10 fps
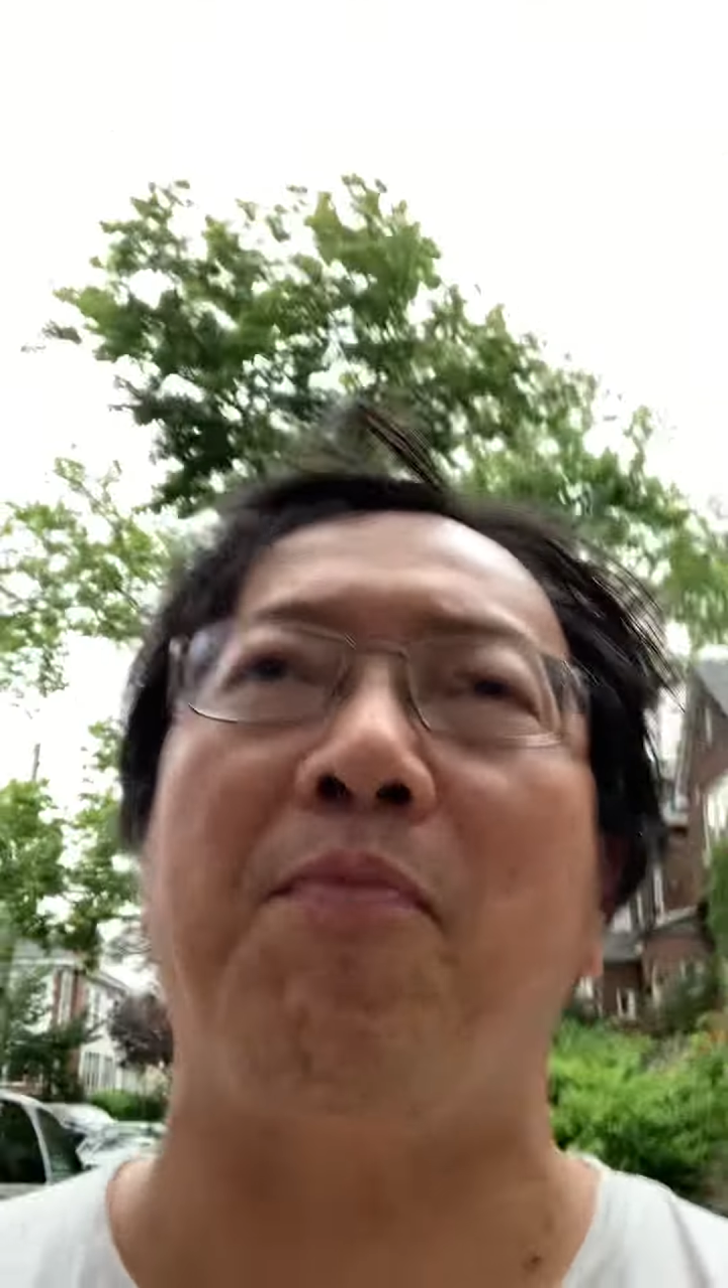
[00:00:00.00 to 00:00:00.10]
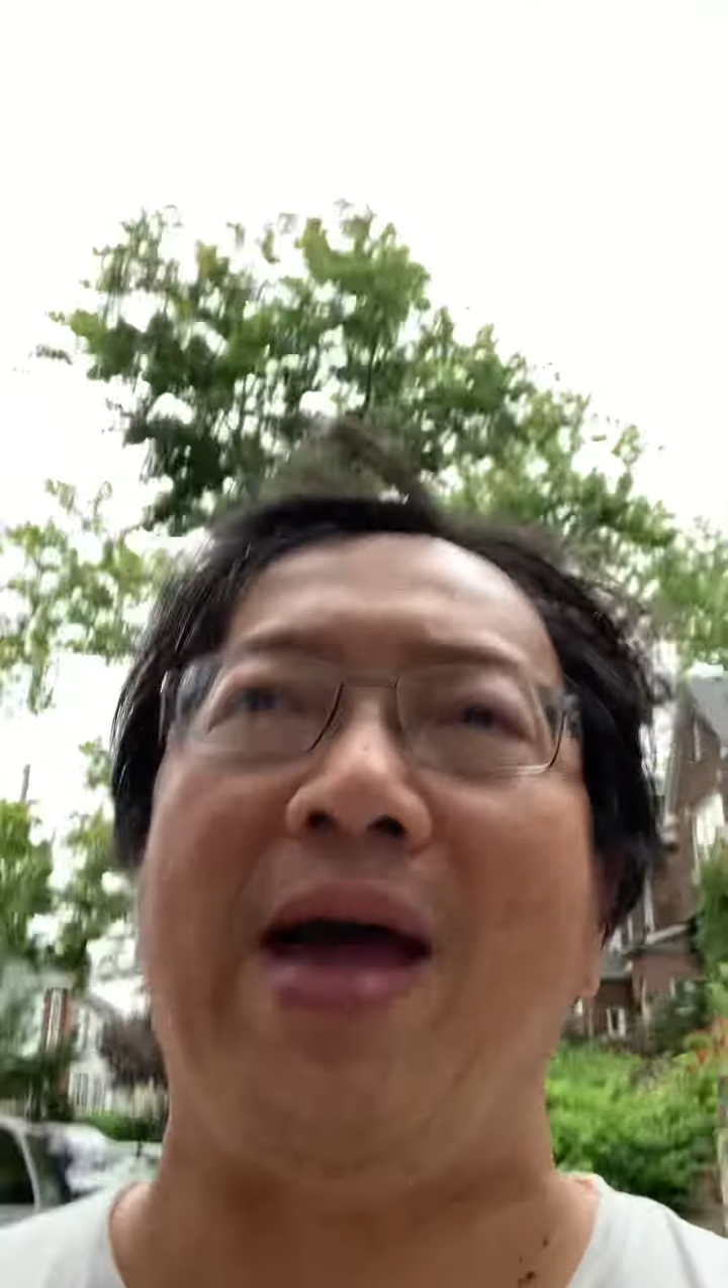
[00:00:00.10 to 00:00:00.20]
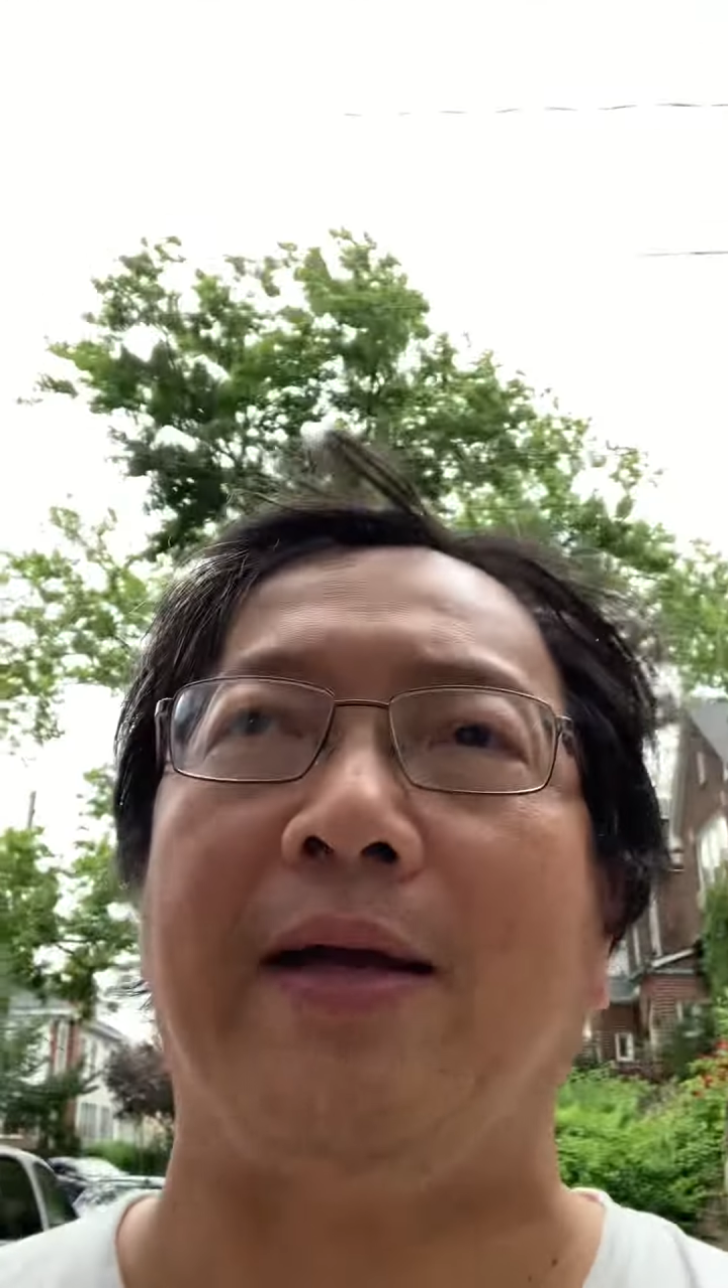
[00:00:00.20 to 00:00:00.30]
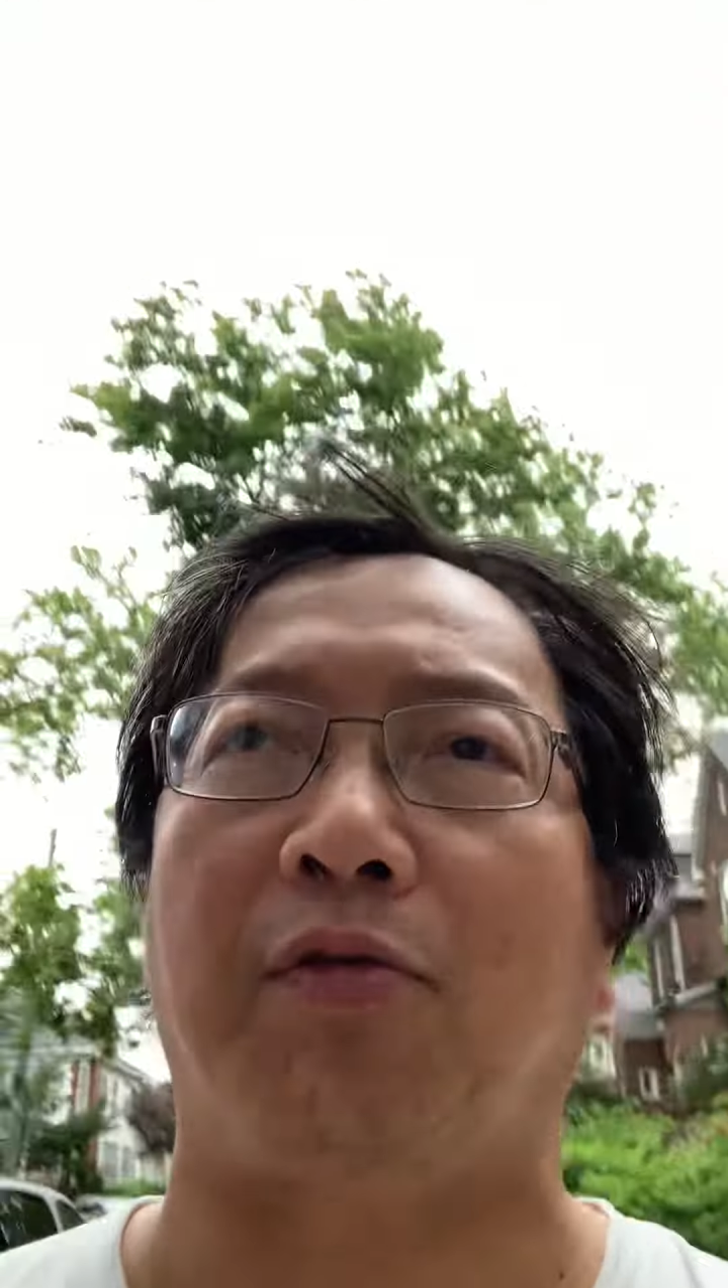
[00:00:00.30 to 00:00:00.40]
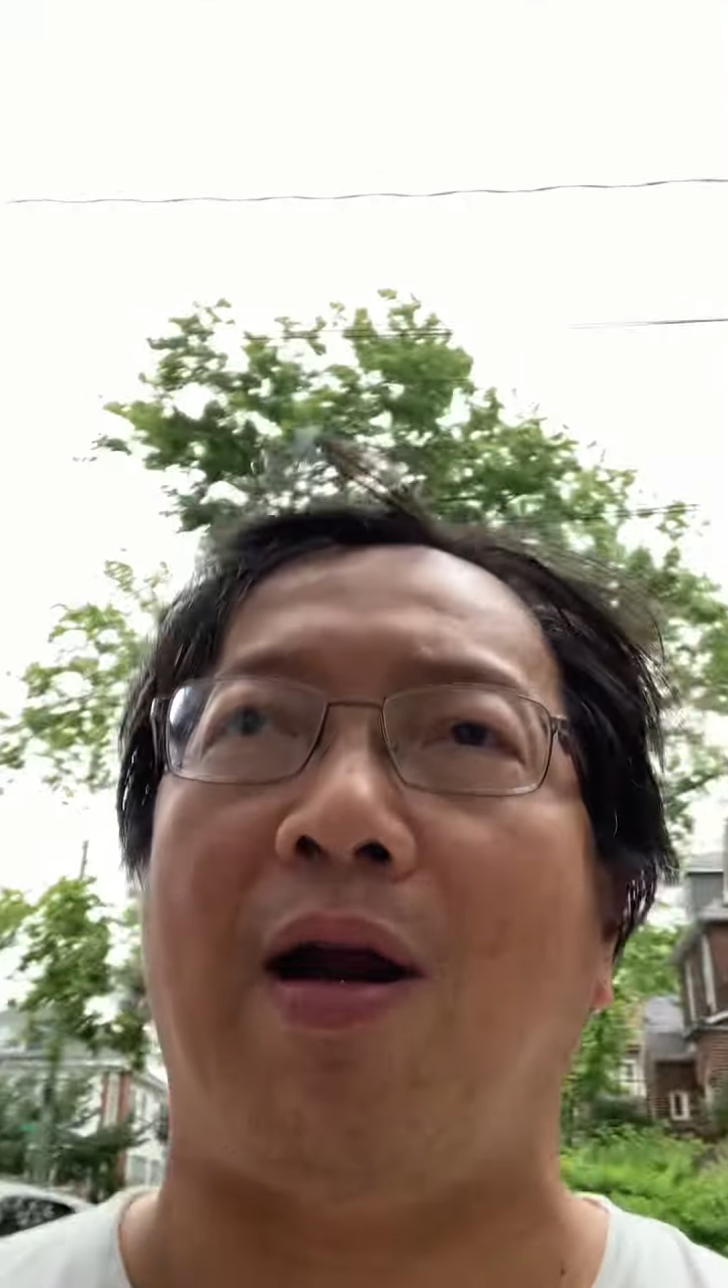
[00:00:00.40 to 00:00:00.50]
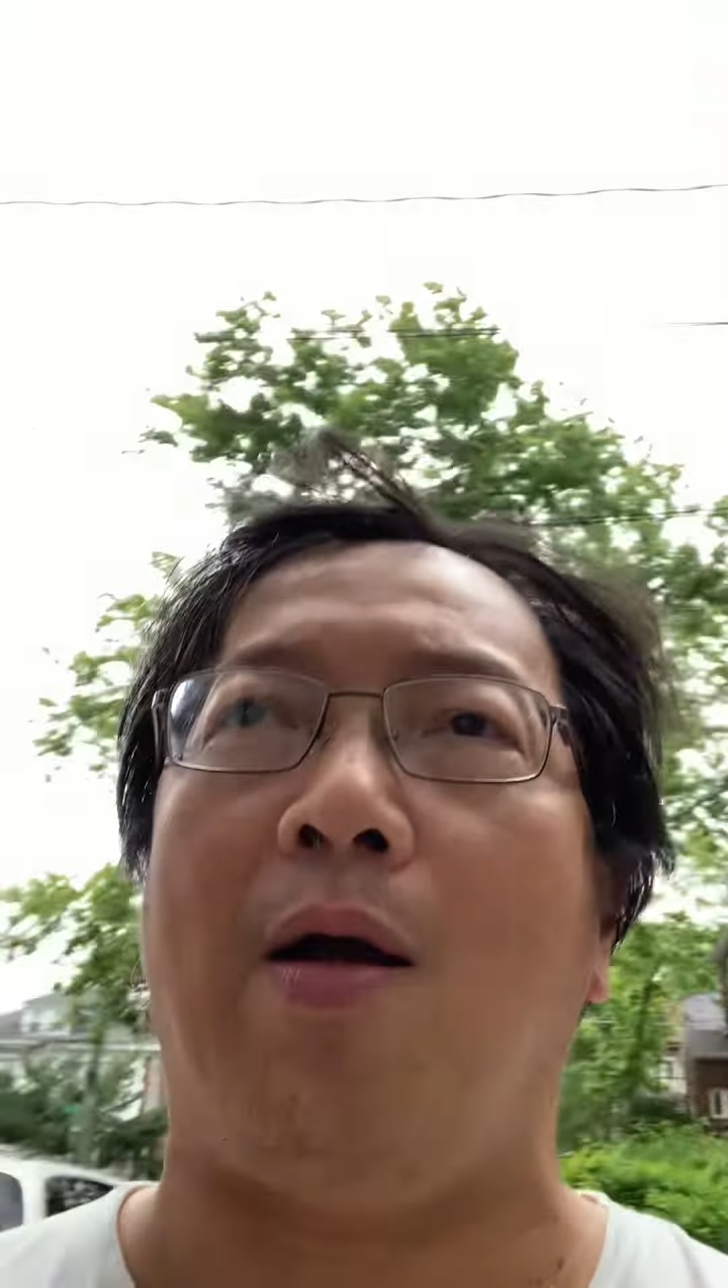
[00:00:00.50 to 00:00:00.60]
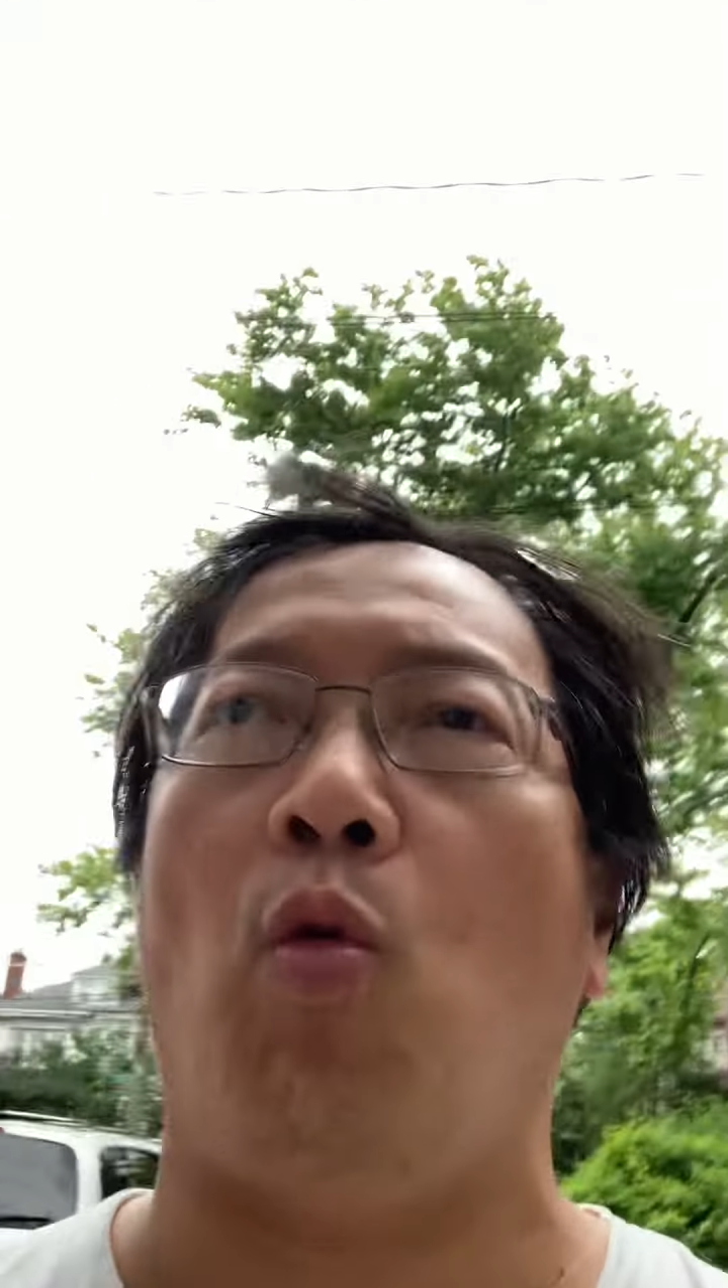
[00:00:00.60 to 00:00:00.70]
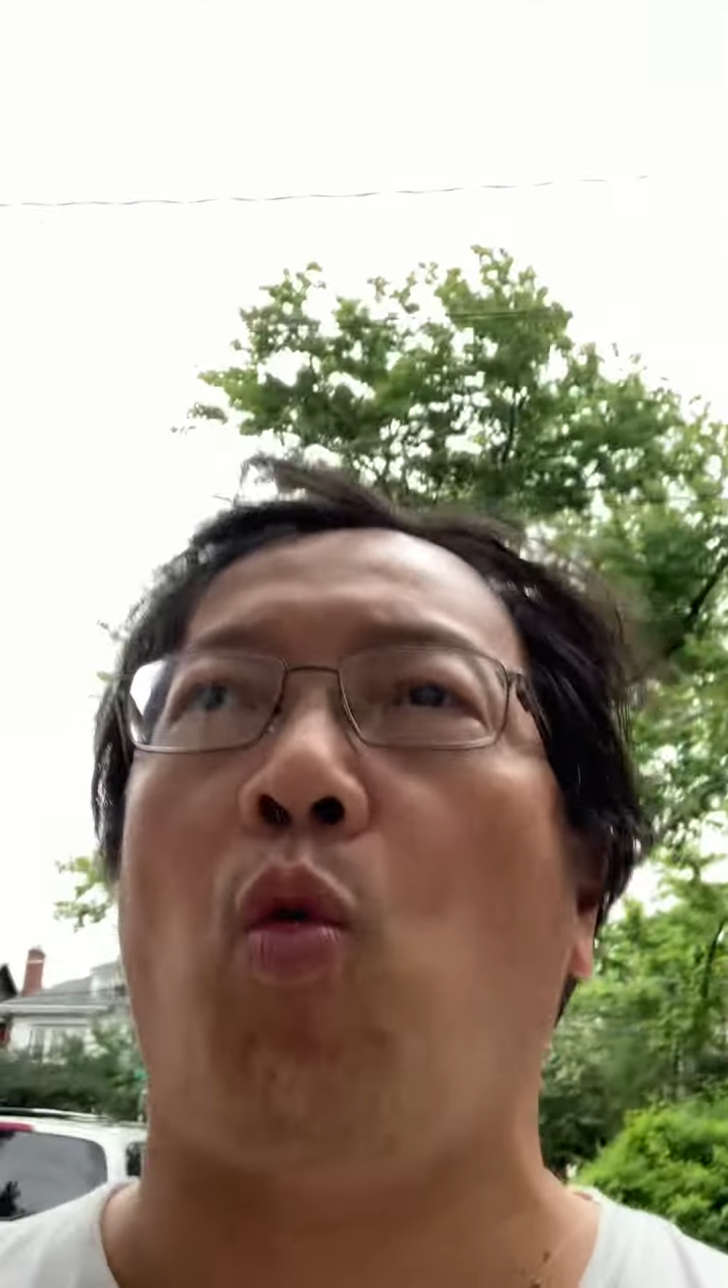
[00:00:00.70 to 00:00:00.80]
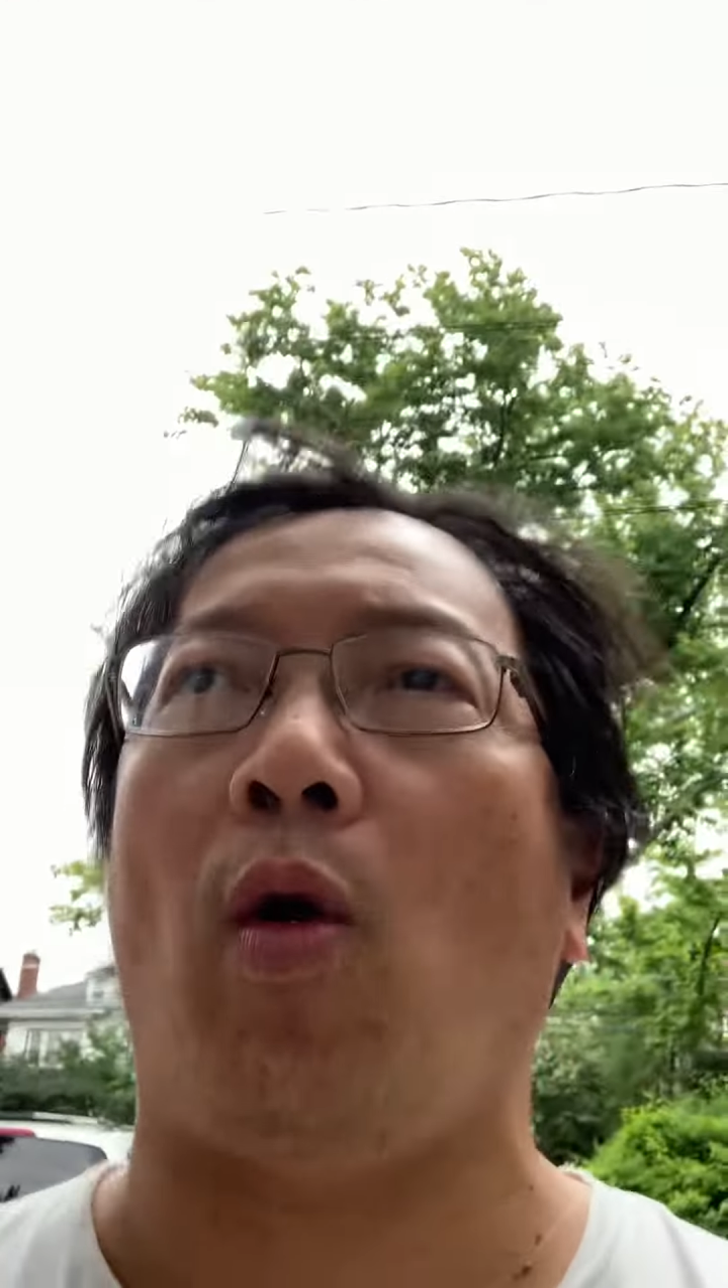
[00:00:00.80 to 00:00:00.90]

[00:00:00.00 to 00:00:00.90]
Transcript: background